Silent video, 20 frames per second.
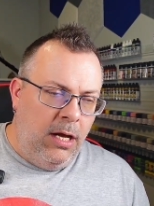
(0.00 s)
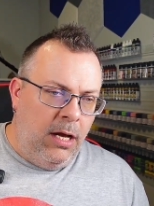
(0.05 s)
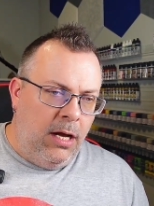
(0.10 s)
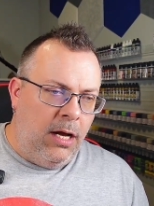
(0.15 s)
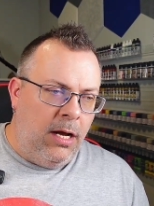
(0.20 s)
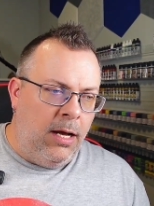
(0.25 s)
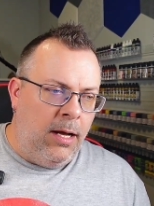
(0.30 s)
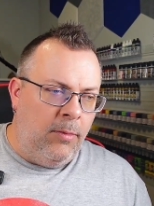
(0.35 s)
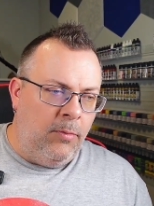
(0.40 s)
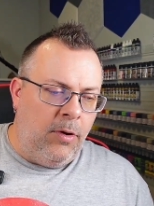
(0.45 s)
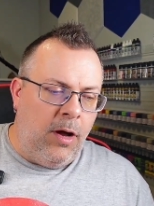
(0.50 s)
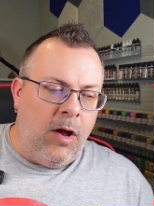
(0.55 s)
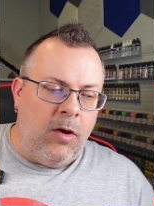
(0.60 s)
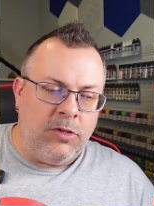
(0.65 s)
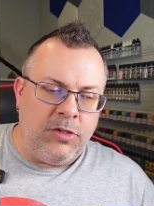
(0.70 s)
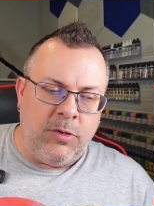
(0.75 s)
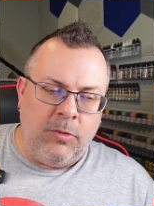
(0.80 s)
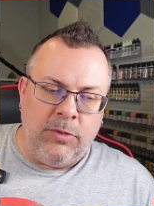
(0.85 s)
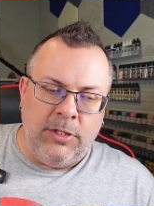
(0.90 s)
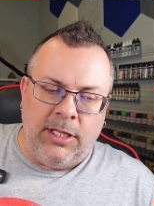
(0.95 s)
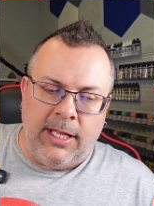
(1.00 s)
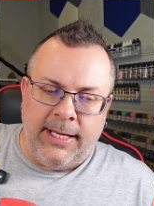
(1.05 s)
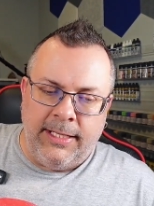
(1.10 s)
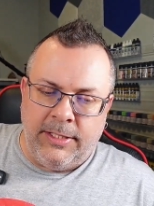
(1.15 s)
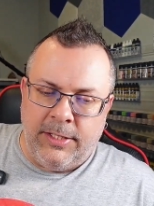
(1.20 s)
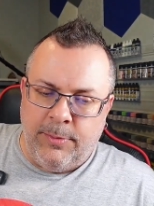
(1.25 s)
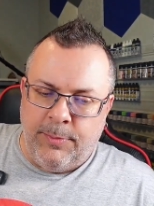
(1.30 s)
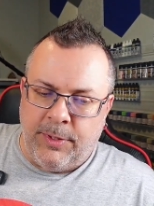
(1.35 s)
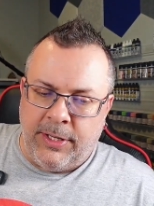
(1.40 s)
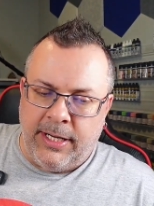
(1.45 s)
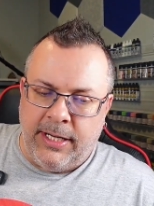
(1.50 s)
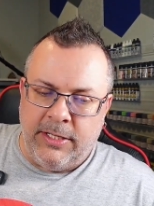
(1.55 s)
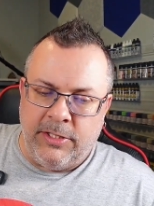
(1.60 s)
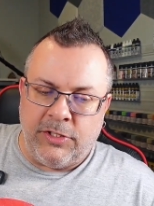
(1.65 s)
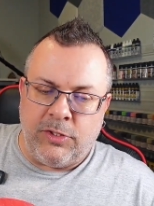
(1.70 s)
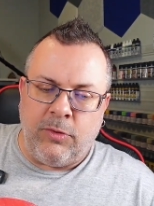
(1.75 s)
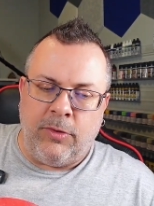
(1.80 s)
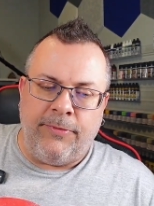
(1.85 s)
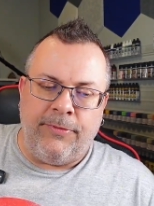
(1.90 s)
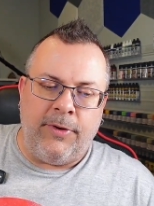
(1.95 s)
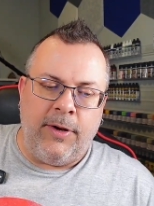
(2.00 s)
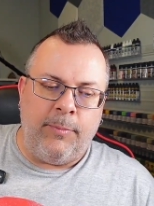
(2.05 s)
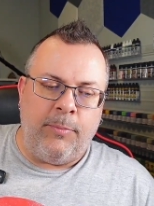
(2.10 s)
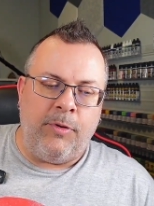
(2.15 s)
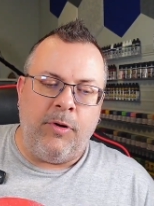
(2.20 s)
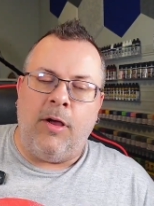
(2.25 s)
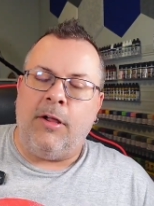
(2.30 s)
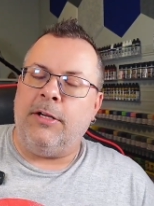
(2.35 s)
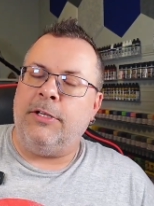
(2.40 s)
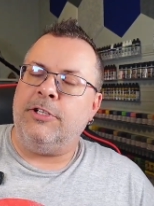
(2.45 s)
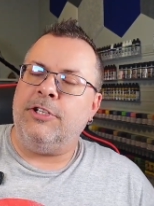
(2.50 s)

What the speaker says: Also would like to bring in a storefront product